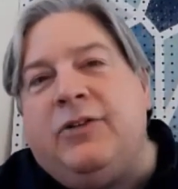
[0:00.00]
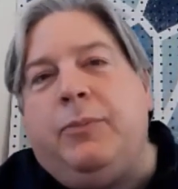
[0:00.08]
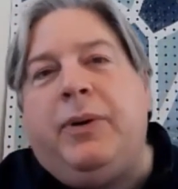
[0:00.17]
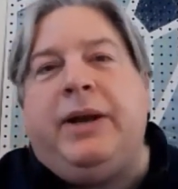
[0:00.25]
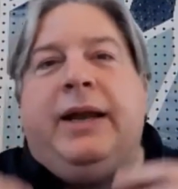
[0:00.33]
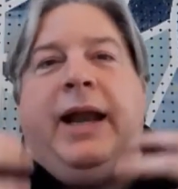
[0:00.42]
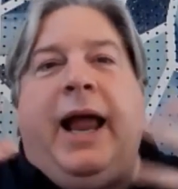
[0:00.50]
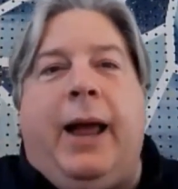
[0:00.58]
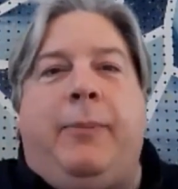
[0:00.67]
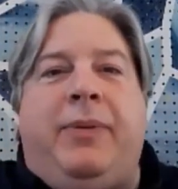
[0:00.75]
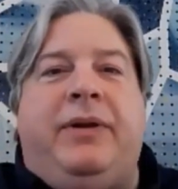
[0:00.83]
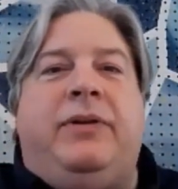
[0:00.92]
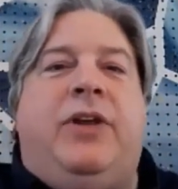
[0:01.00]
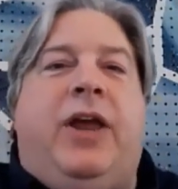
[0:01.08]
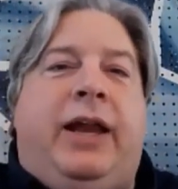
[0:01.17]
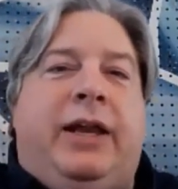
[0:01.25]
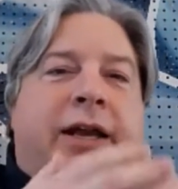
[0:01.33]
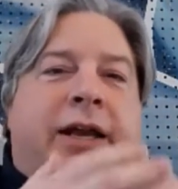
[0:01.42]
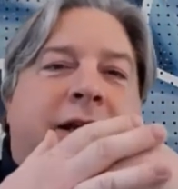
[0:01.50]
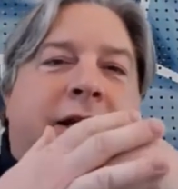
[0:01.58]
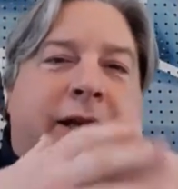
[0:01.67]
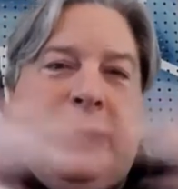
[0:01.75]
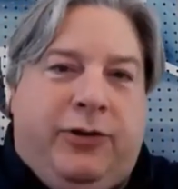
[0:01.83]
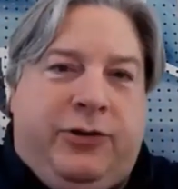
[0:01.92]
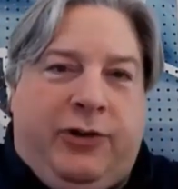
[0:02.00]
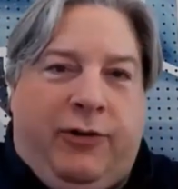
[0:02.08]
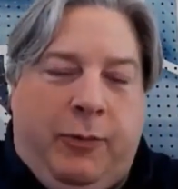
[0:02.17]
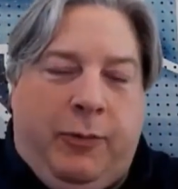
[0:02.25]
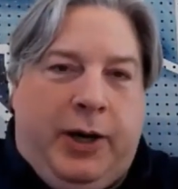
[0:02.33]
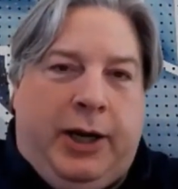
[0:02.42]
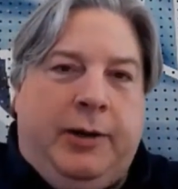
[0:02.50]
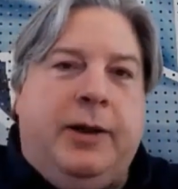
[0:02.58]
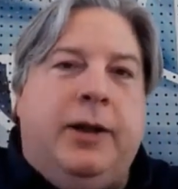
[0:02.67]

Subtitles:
but it happens and it kills everybody.